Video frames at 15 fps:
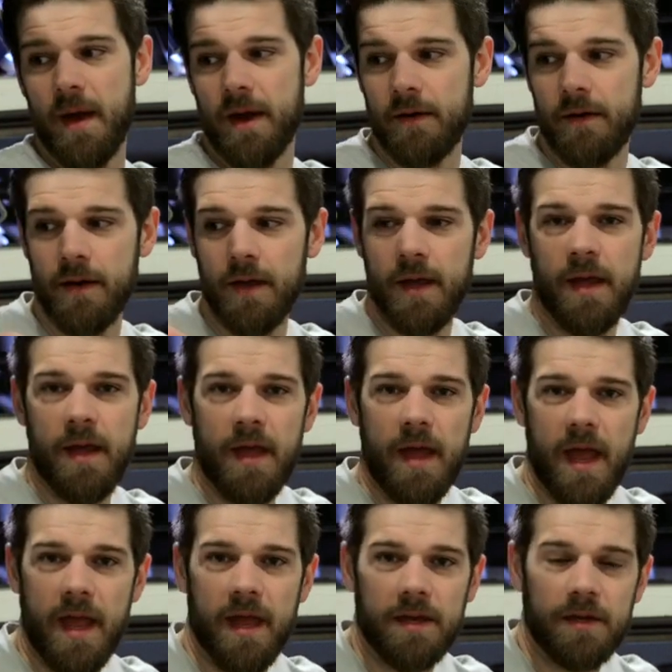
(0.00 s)
matter,
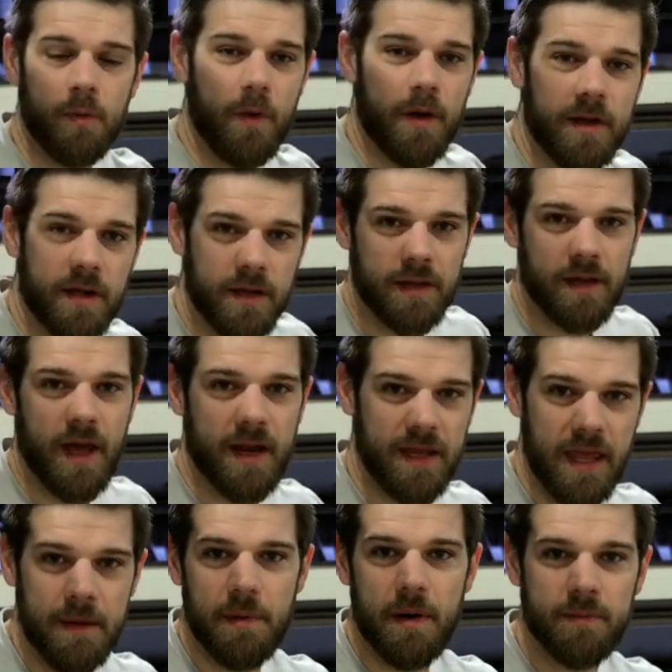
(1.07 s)
and you want to kind of
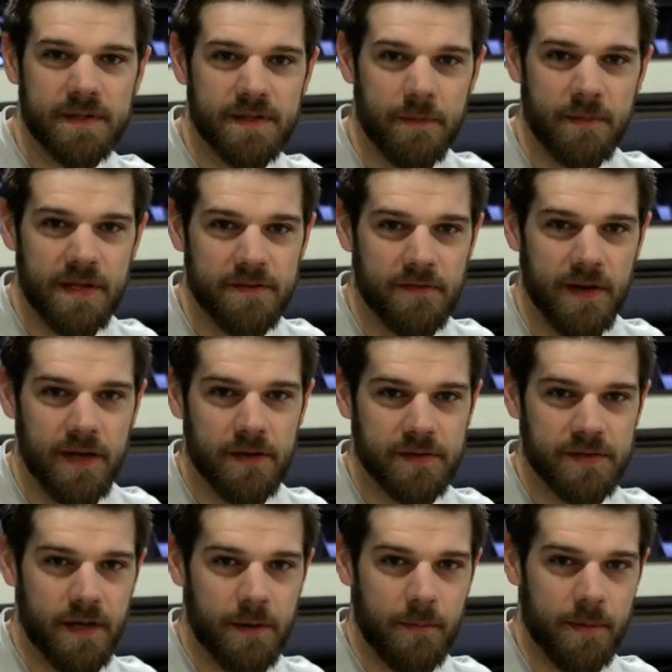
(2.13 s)
keep up with some of these
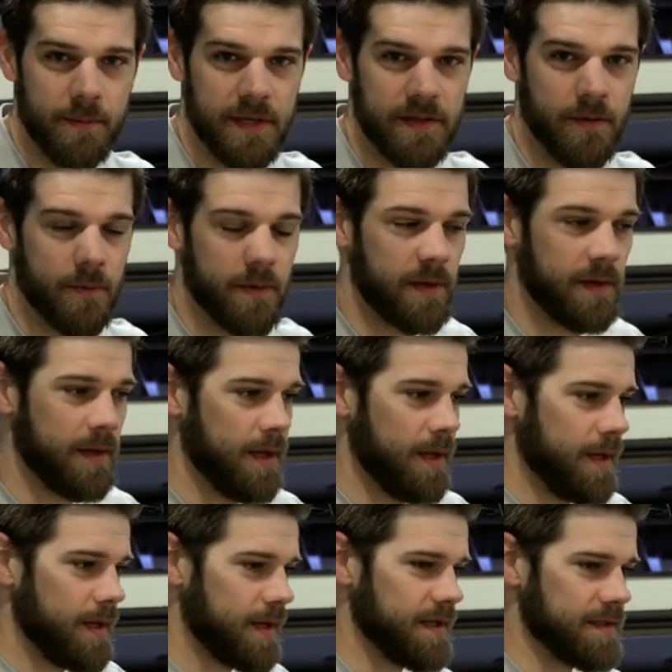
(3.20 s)
videos that I'm going to be doing,
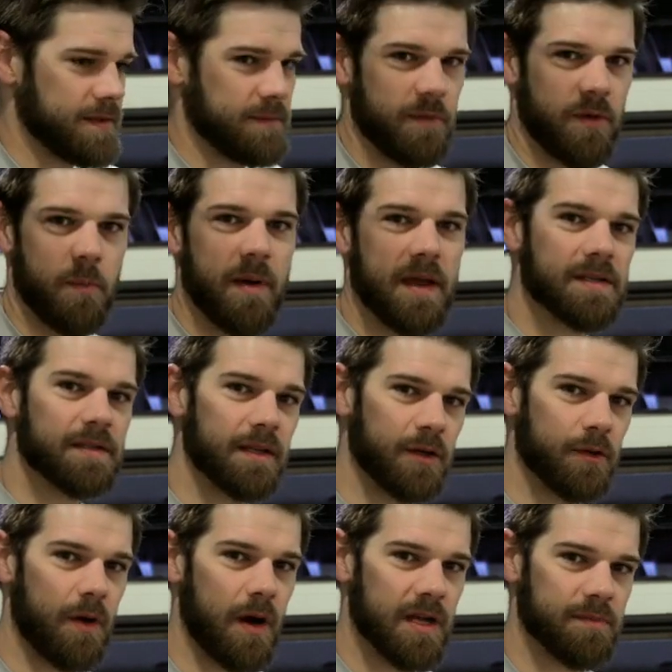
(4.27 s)
because they're basically
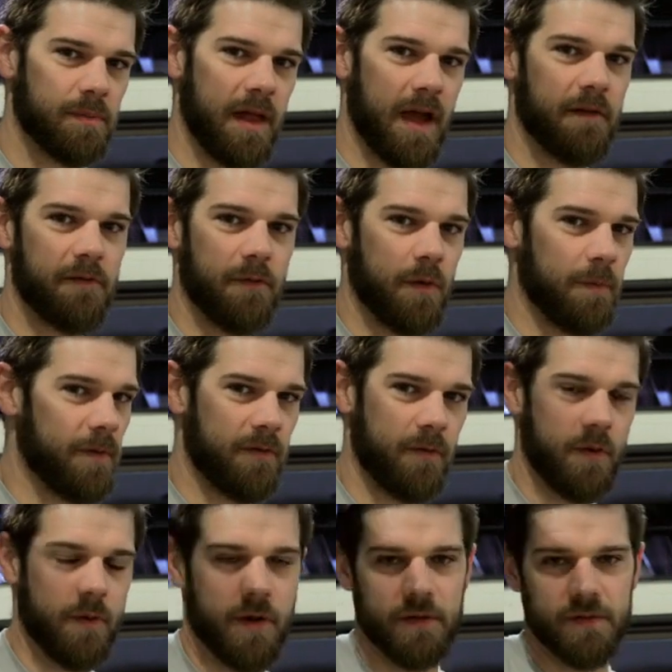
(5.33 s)
cross-platform. The
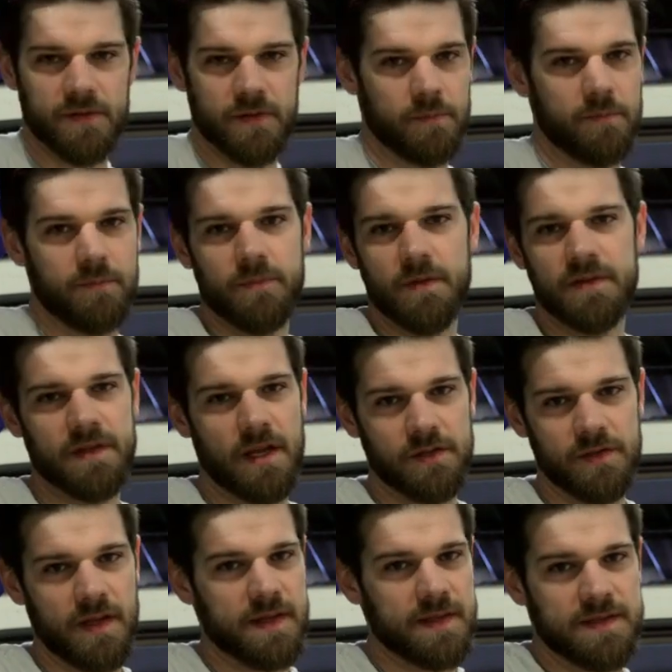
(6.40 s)
4Runners are
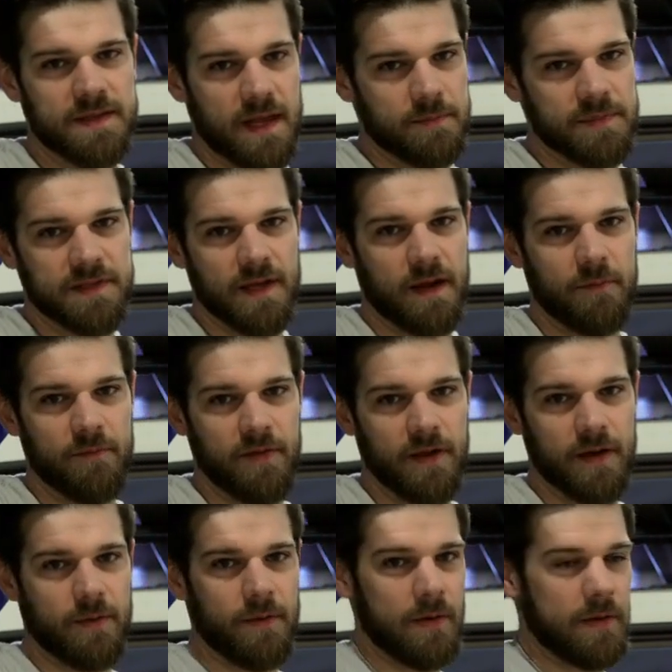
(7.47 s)
essentially the same setup
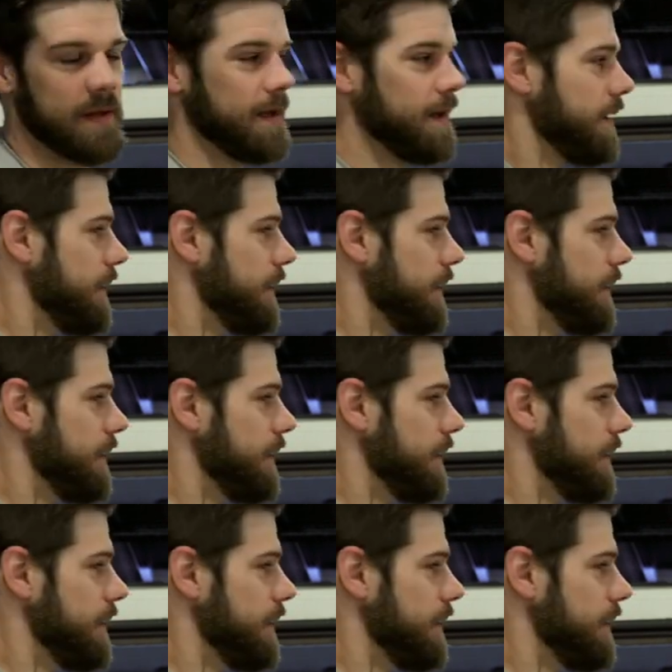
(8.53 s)
vehicle.